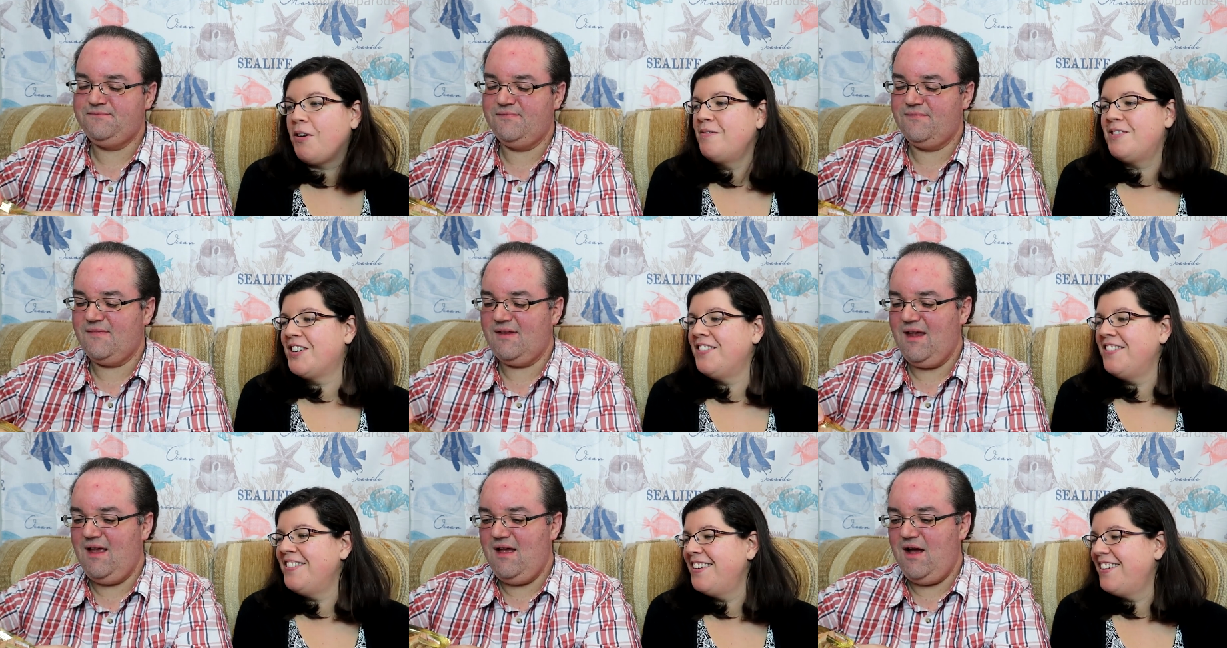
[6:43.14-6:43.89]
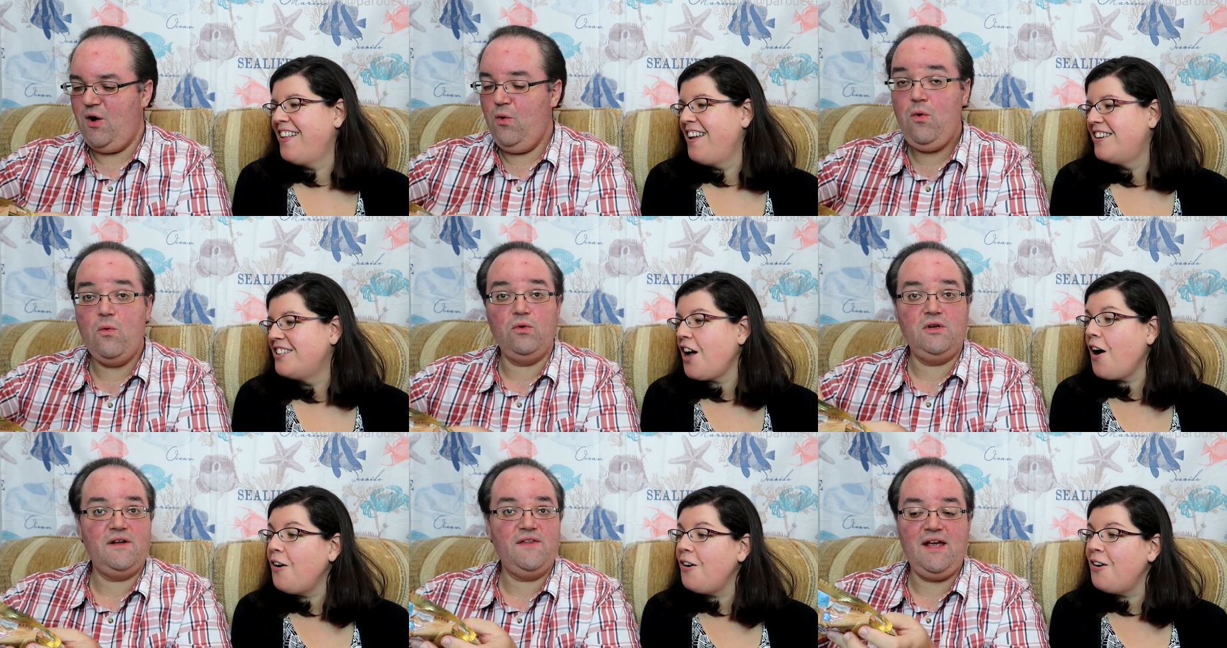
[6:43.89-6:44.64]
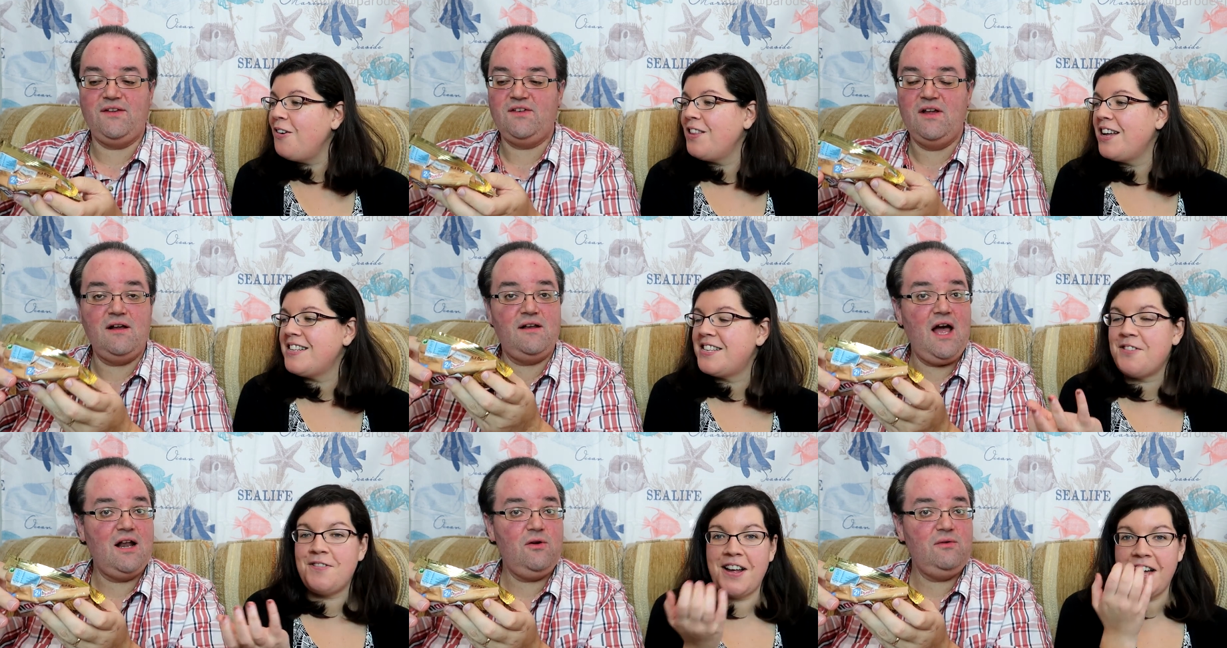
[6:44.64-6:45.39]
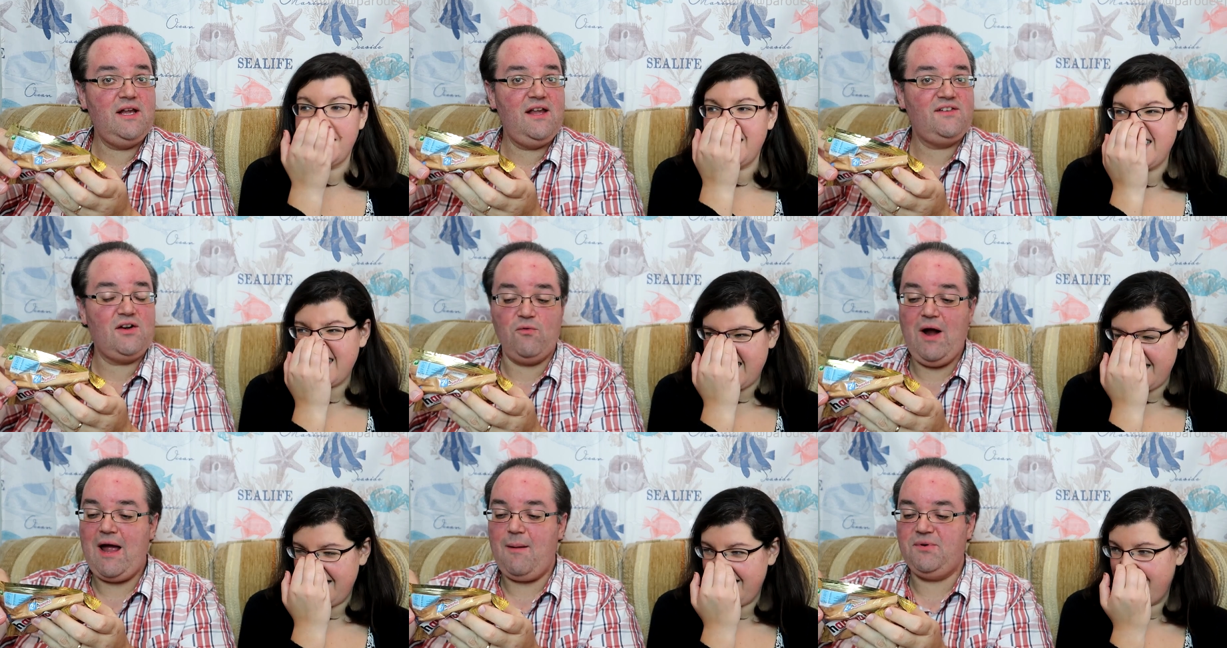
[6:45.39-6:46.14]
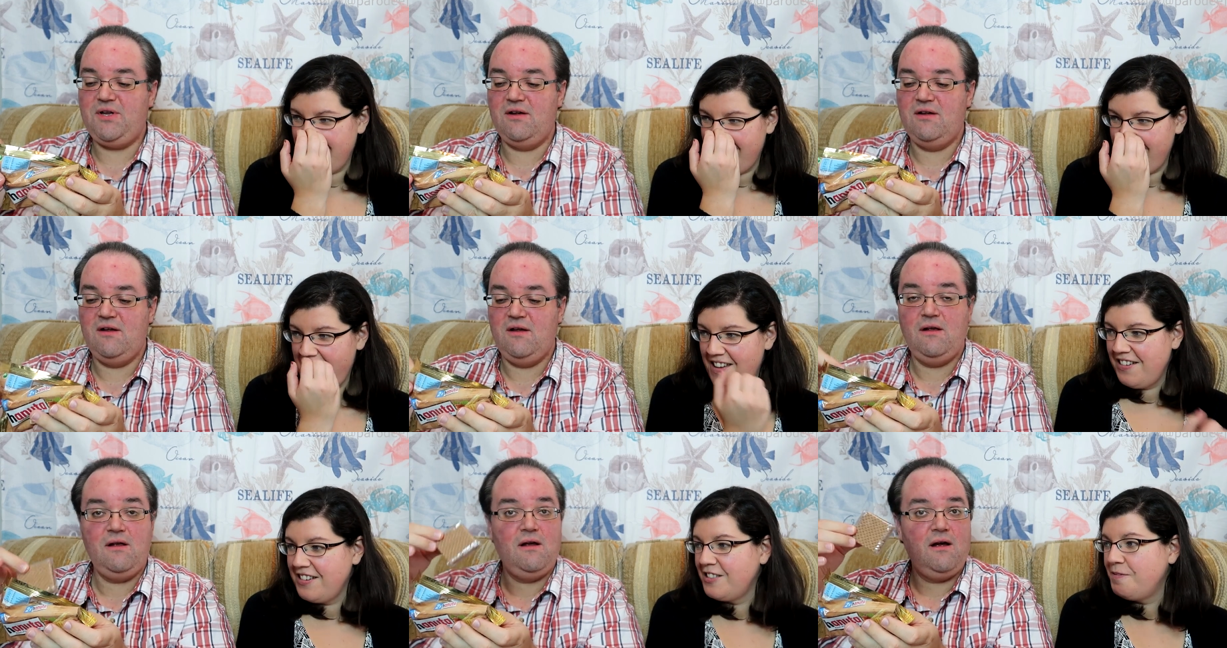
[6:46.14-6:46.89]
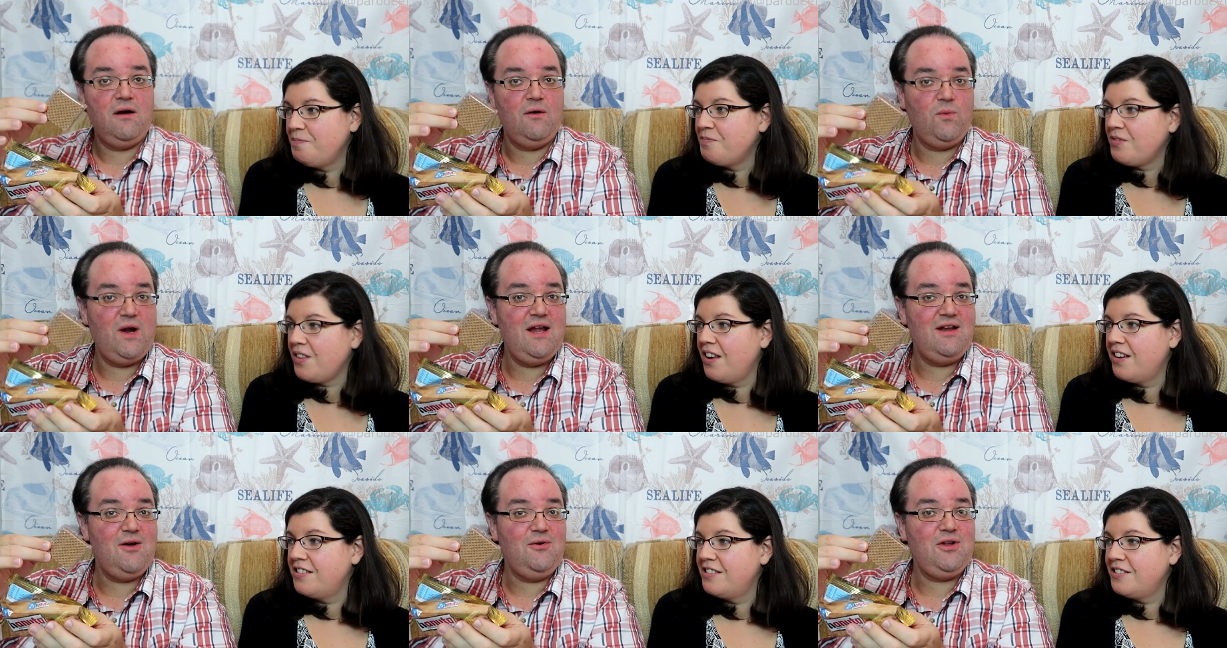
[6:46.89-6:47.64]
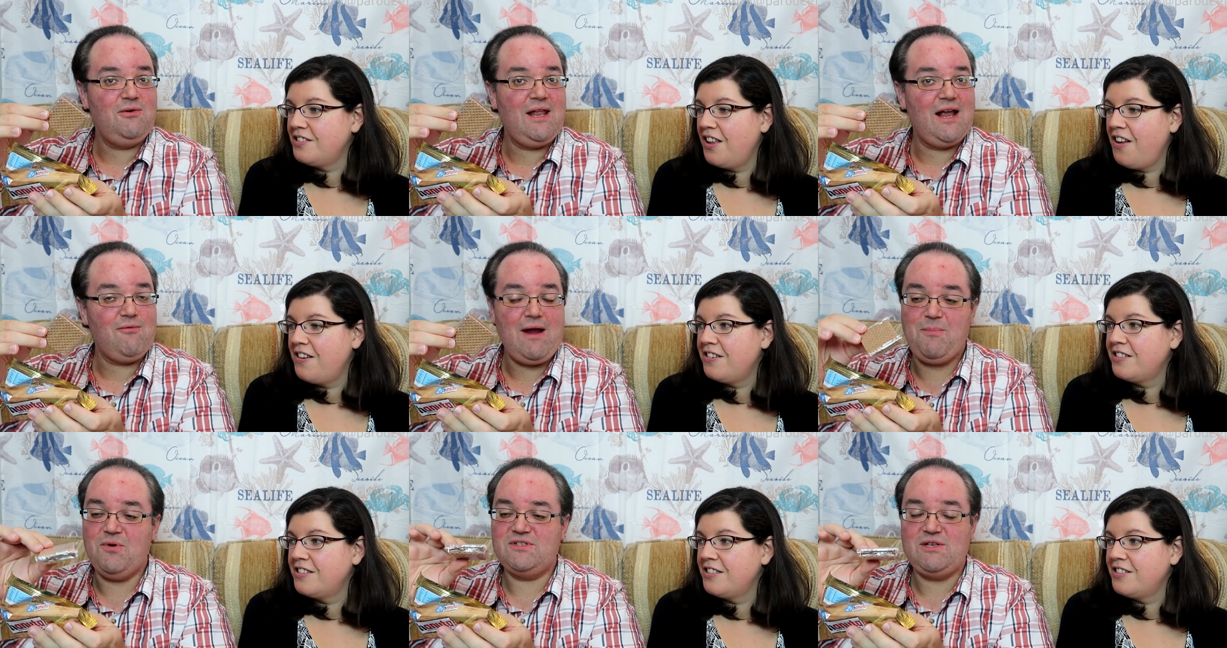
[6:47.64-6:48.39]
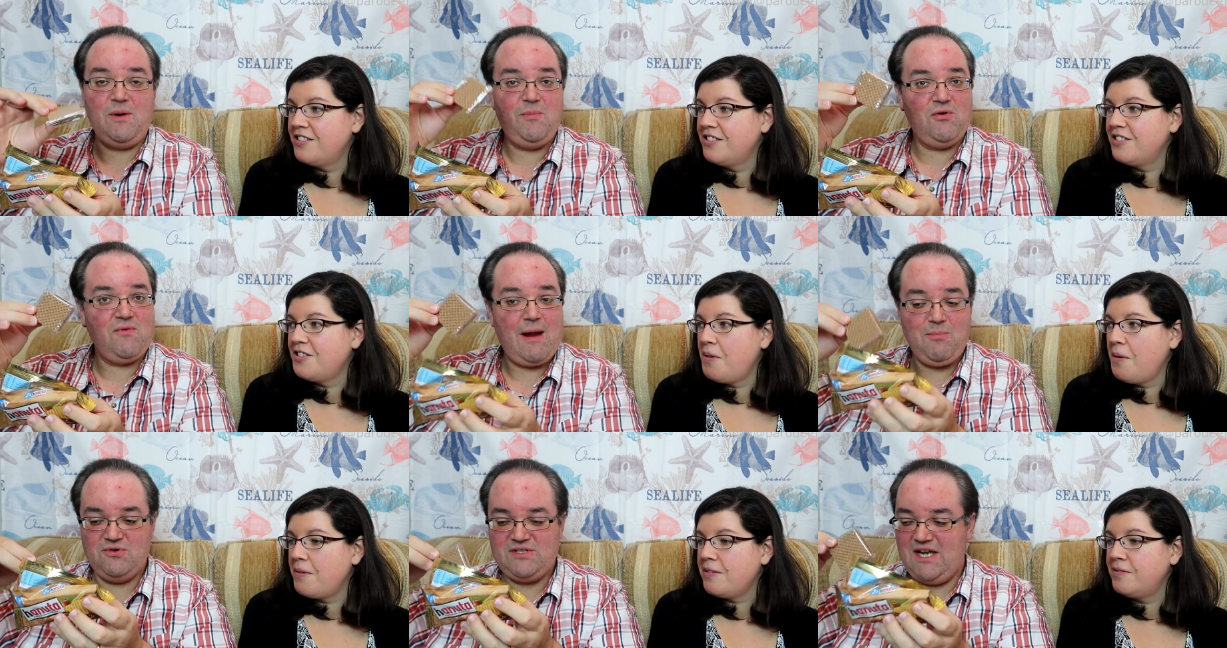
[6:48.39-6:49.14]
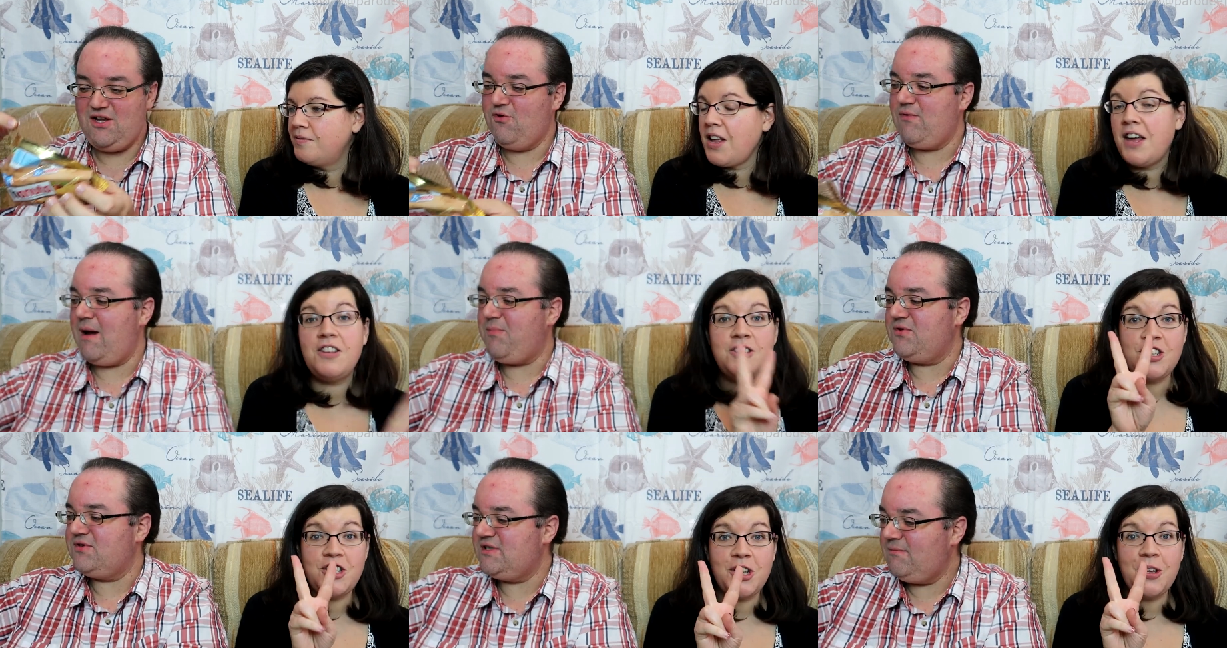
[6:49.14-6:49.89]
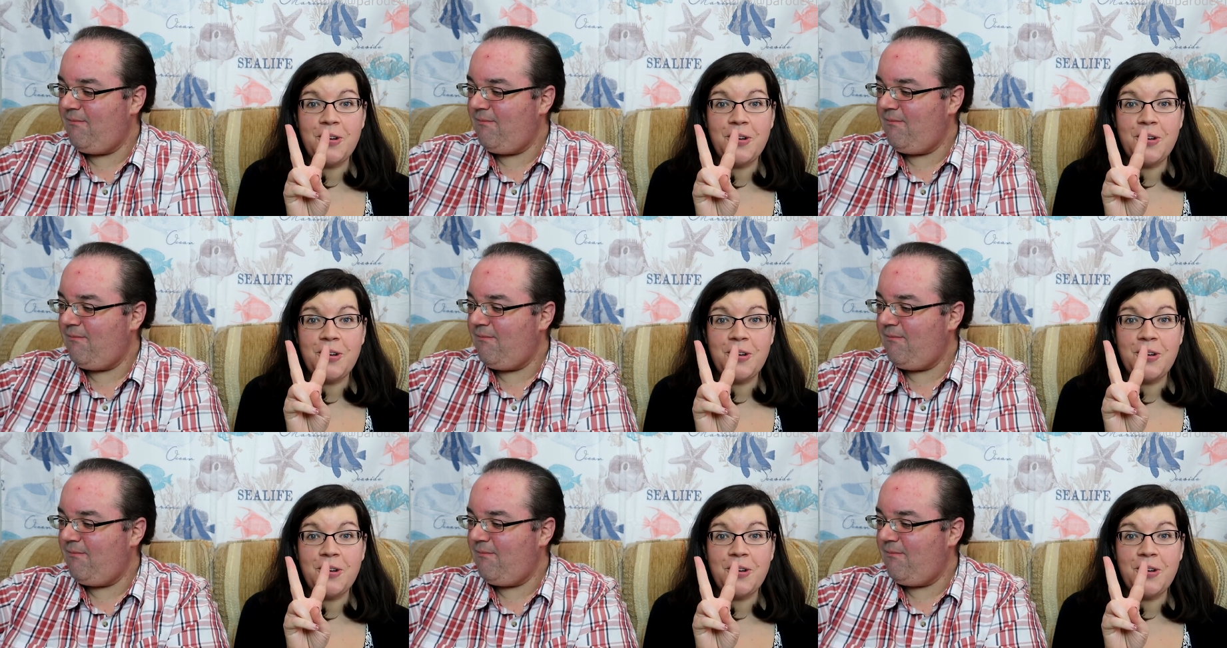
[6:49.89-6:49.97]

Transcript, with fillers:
Speaker 1: No, no.
Speaker 2: Oh, look oh, at this! Not only is it wrapped, we know you like wrappers, so we put wrappers in your and wrappers.
Speaker 1: And